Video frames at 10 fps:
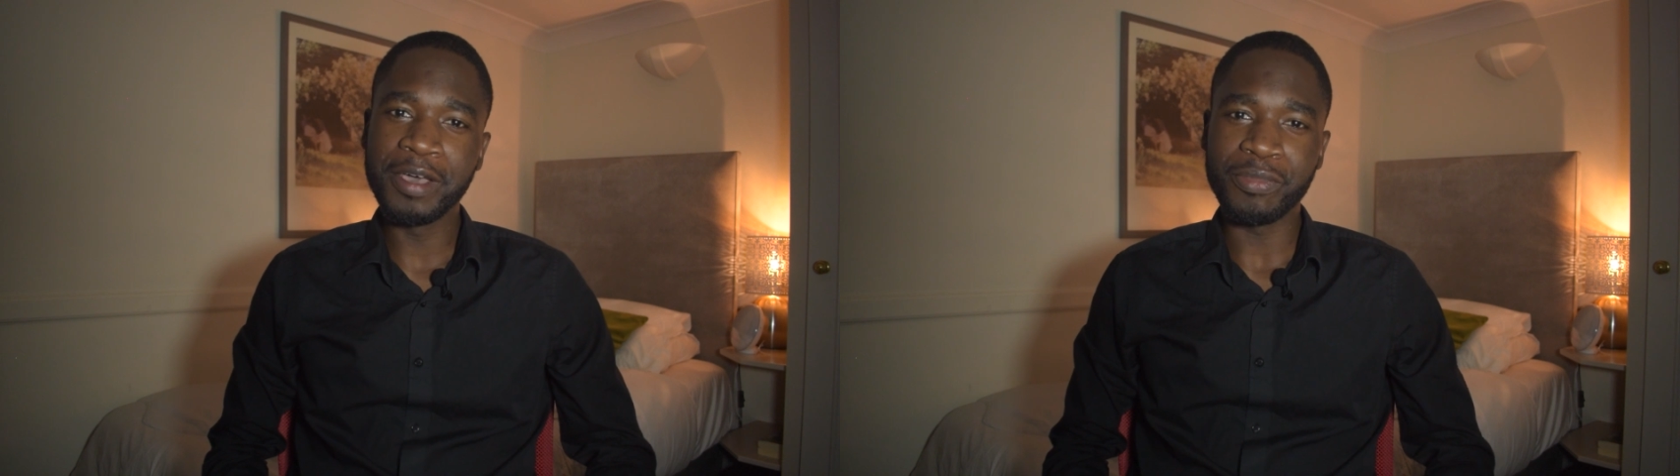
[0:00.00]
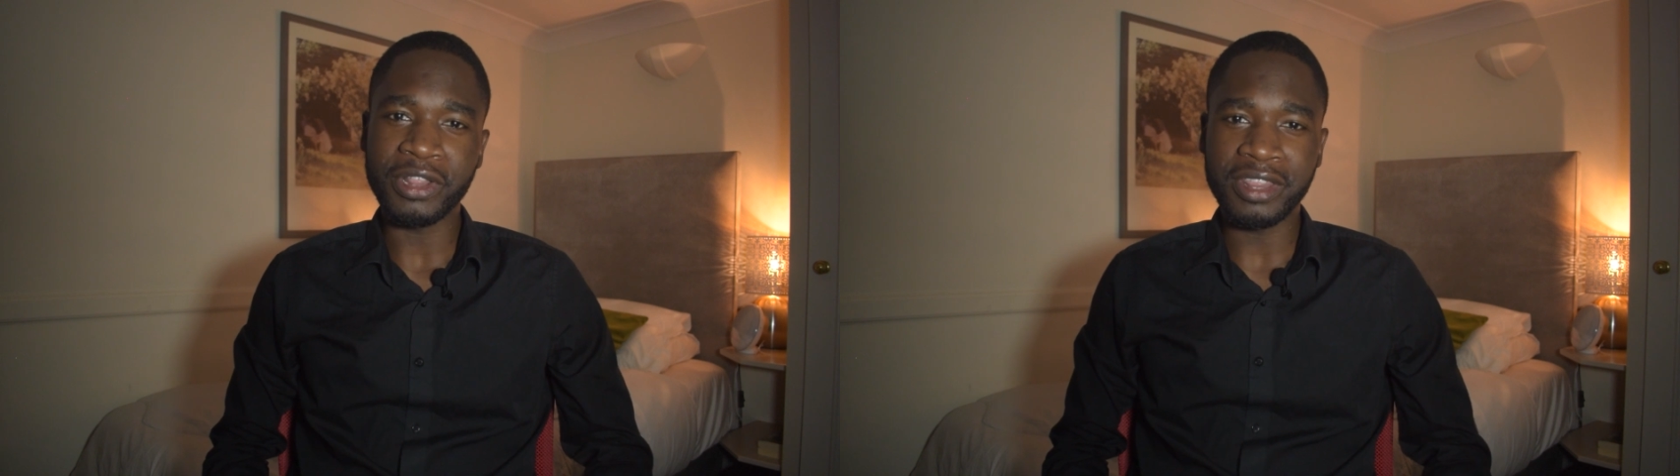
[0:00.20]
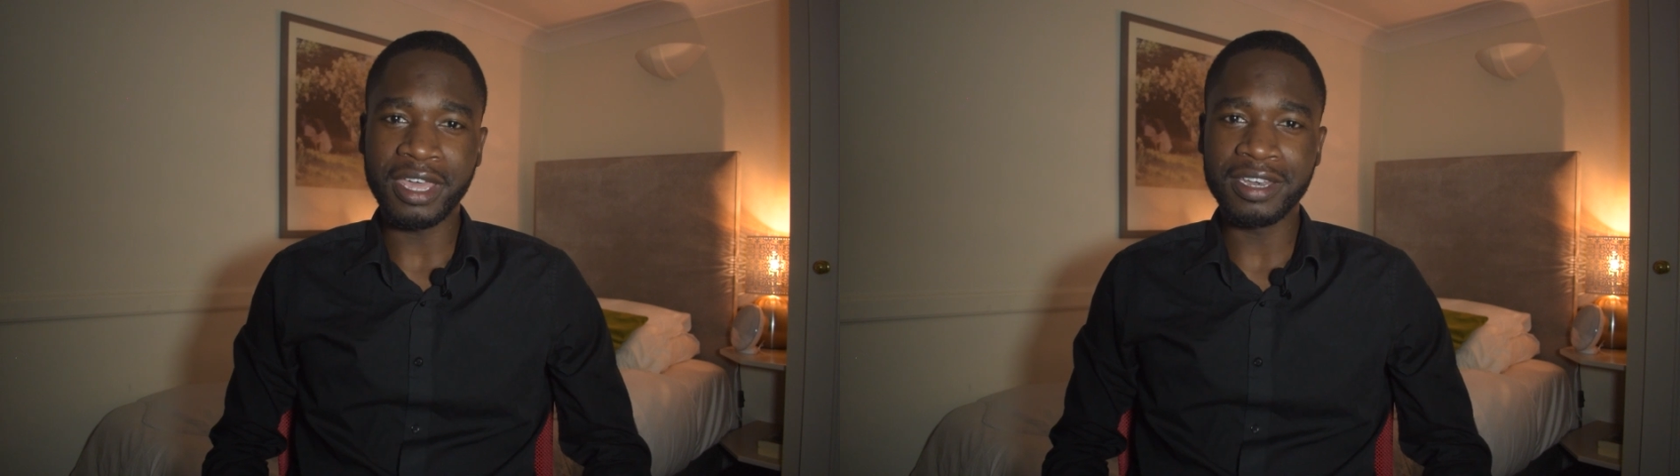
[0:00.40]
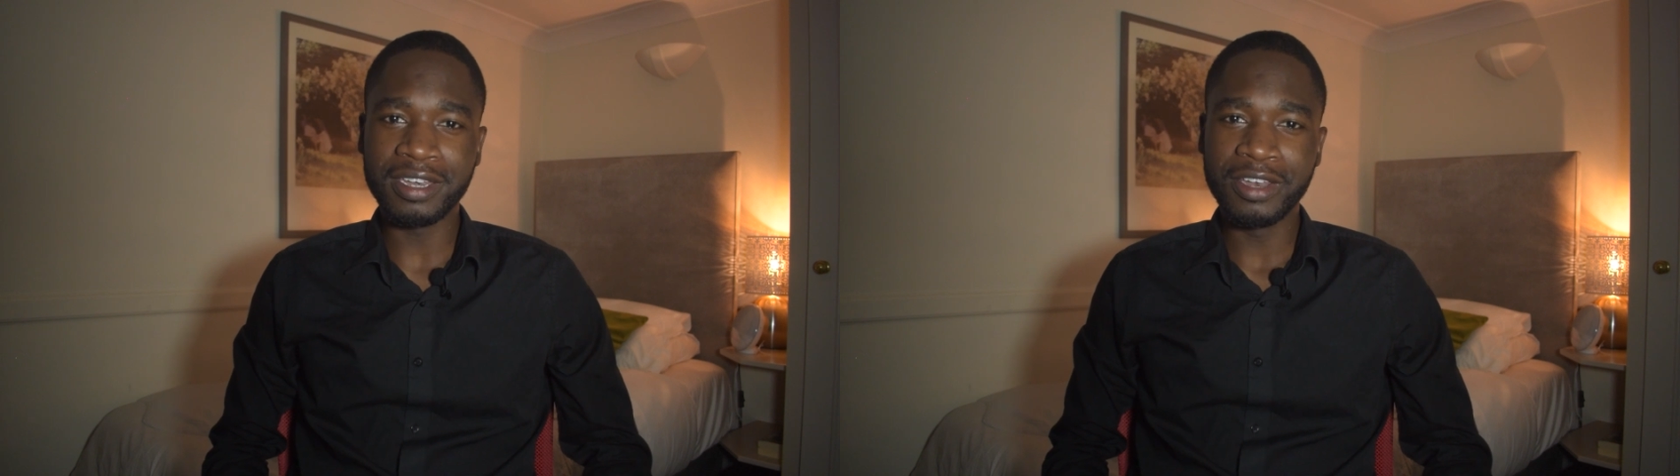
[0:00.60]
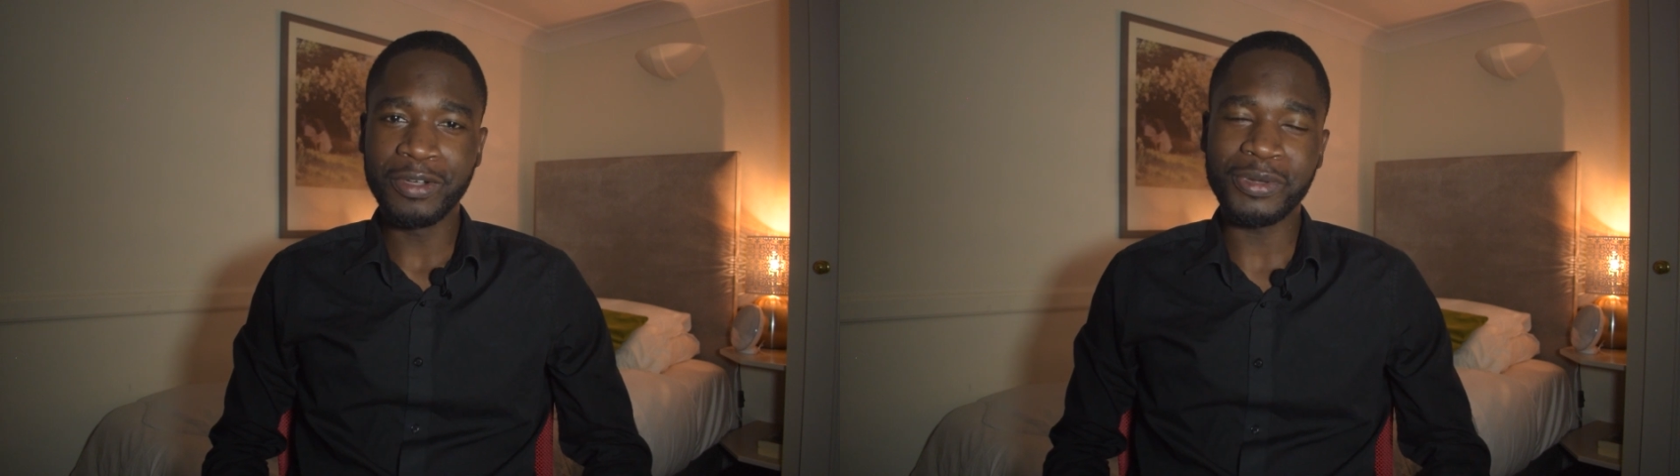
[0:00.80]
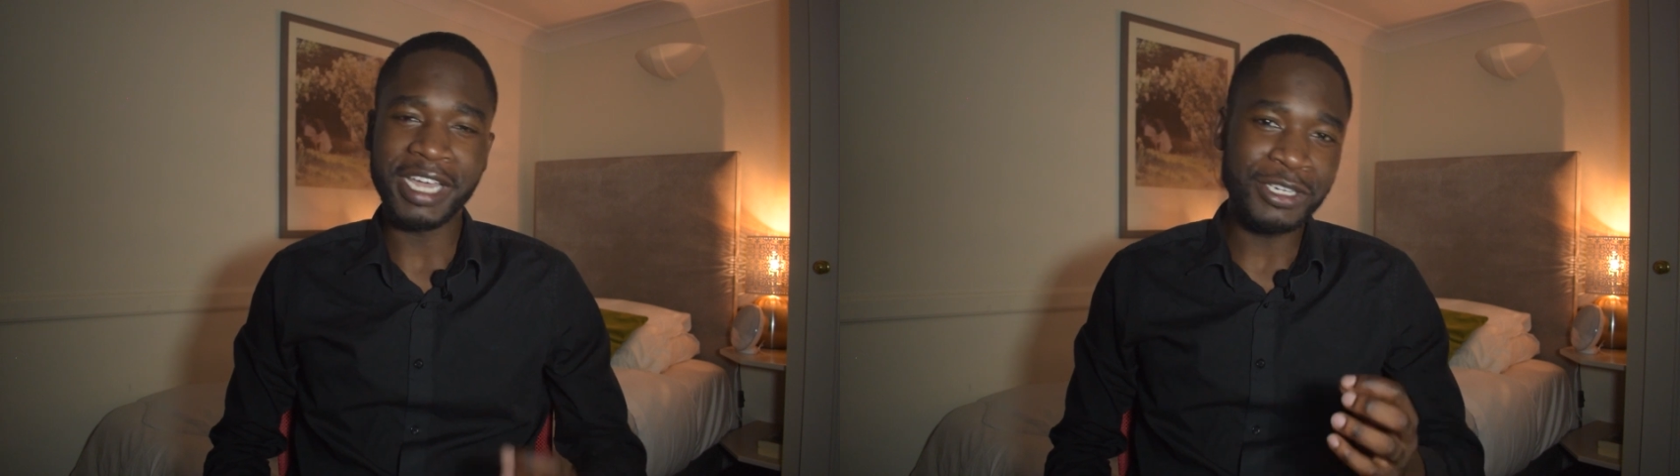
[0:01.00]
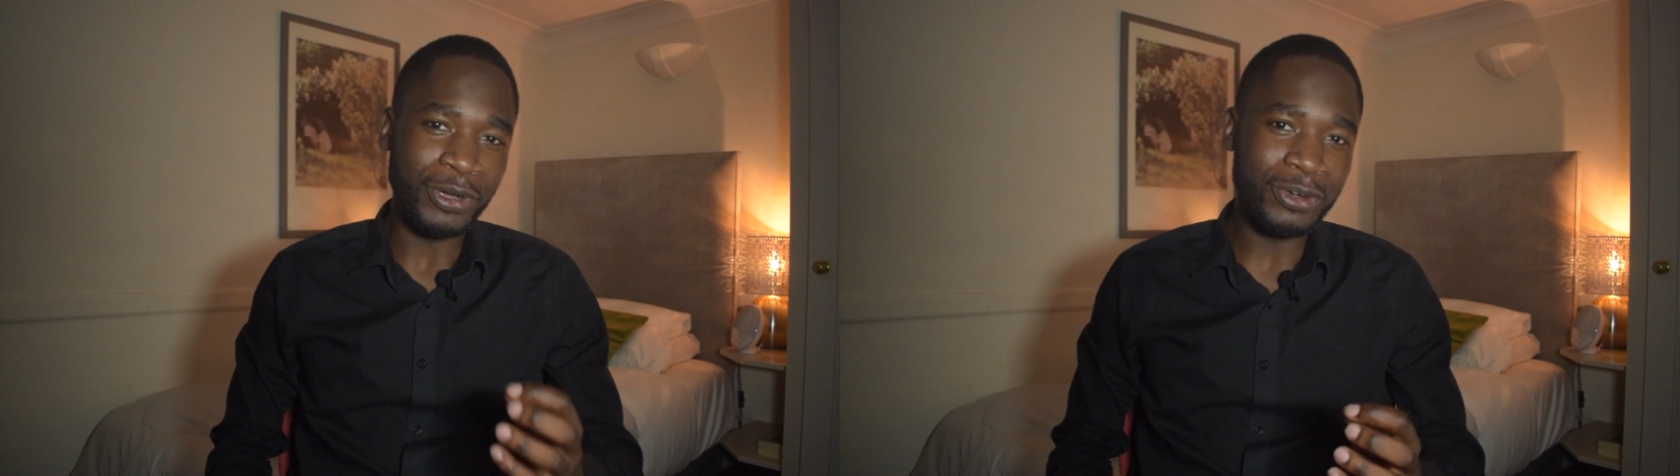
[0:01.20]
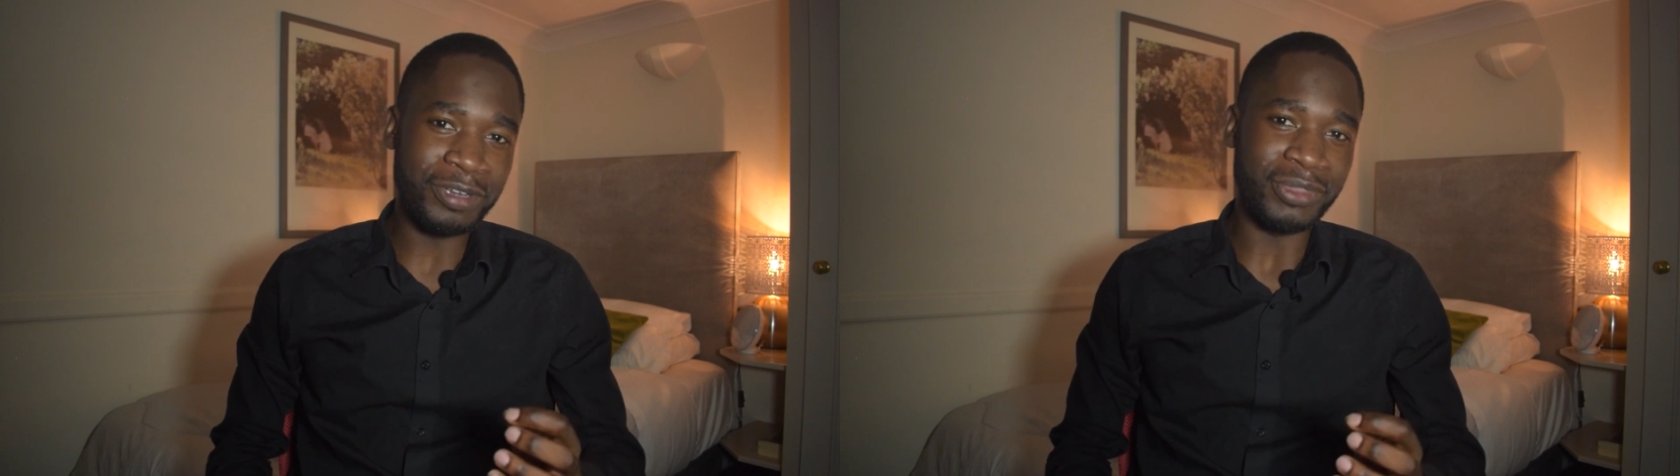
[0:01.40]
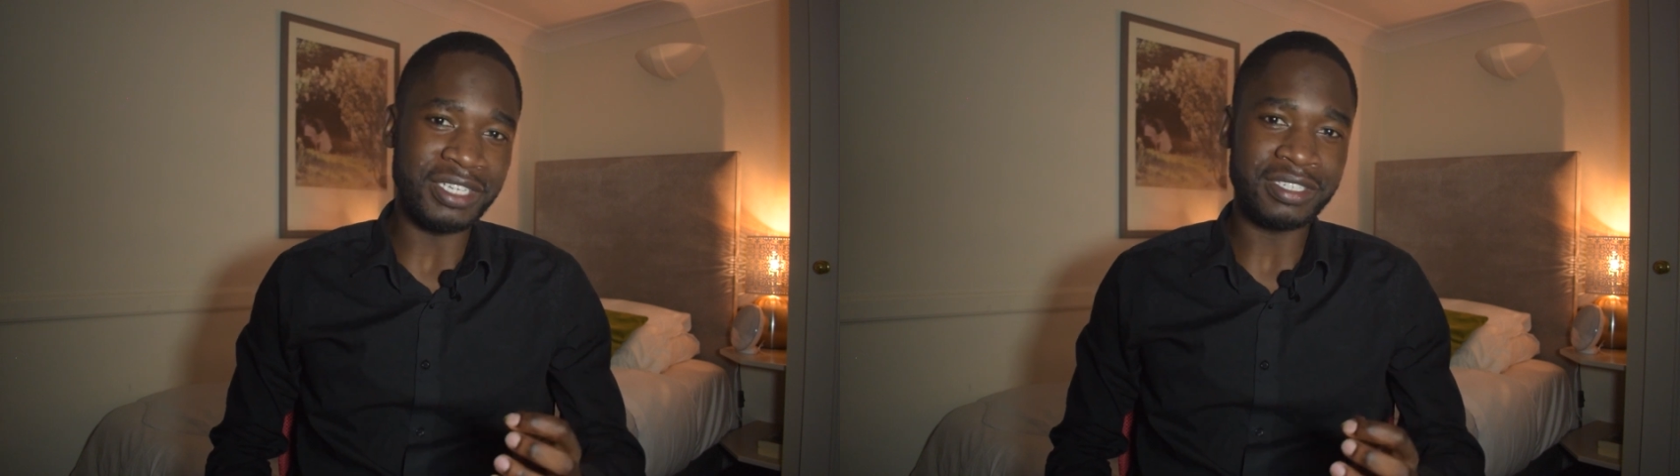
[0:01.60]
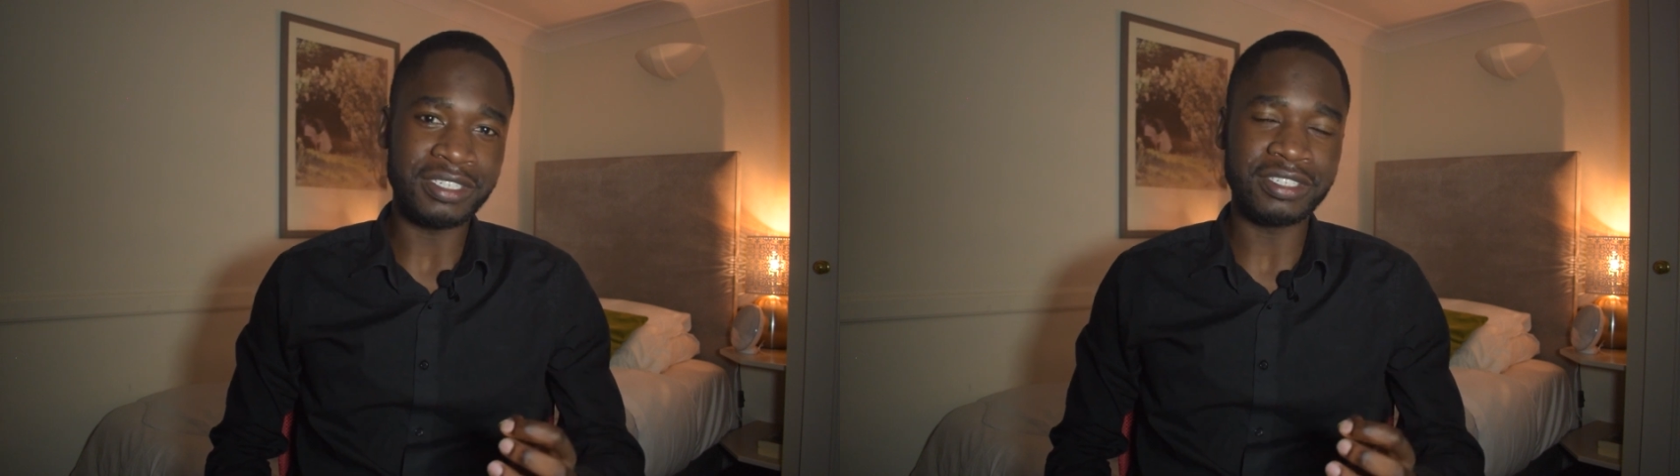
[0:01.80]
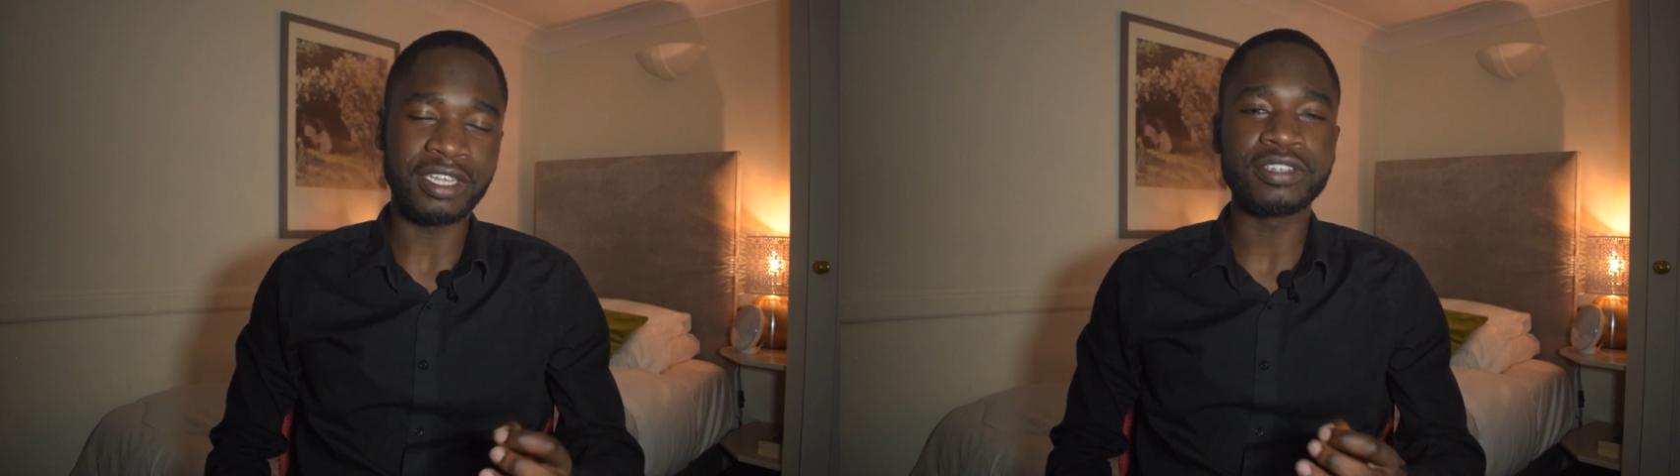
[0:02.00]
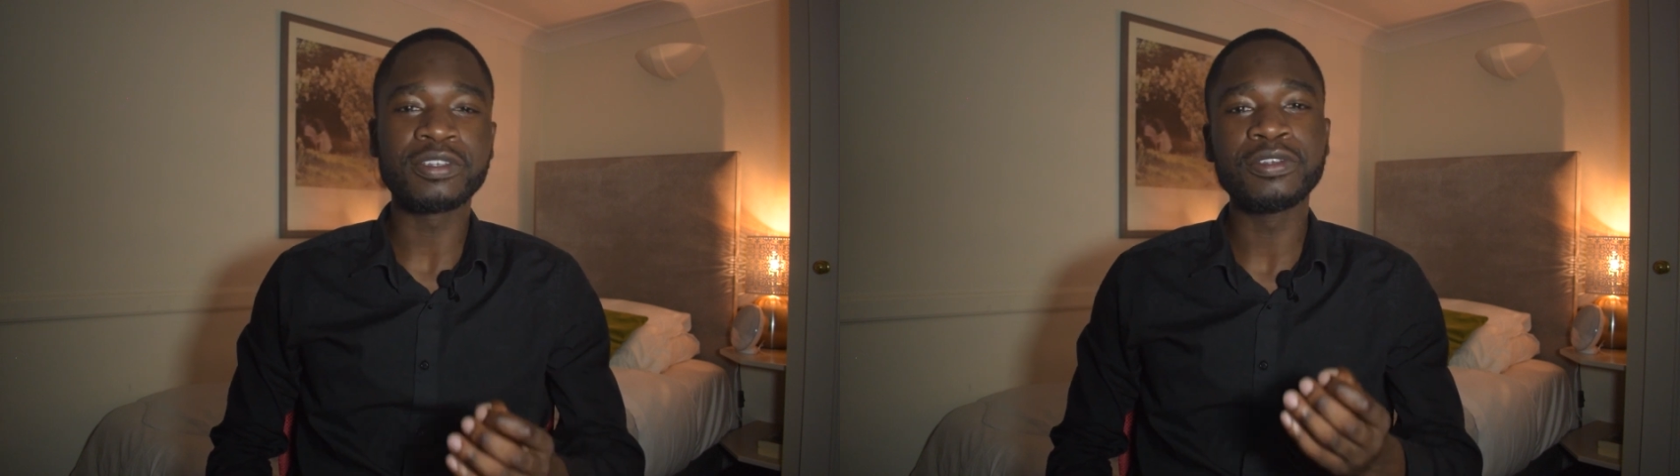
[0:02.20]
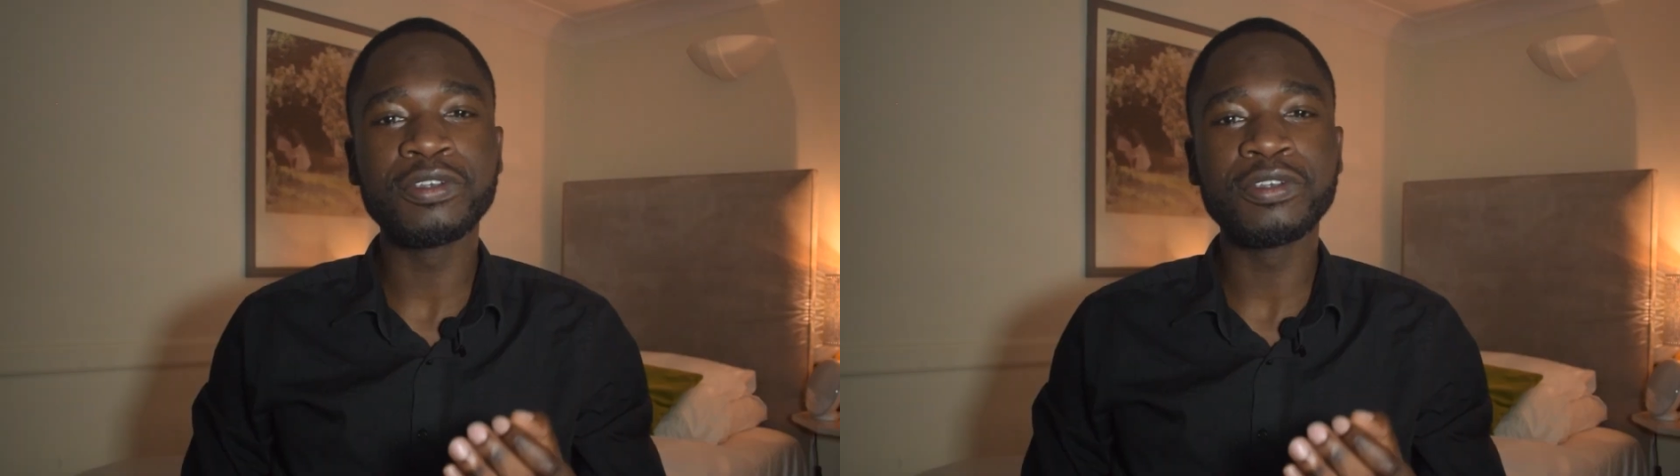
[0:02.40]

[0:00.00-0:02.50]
But then, when I told him this, he said,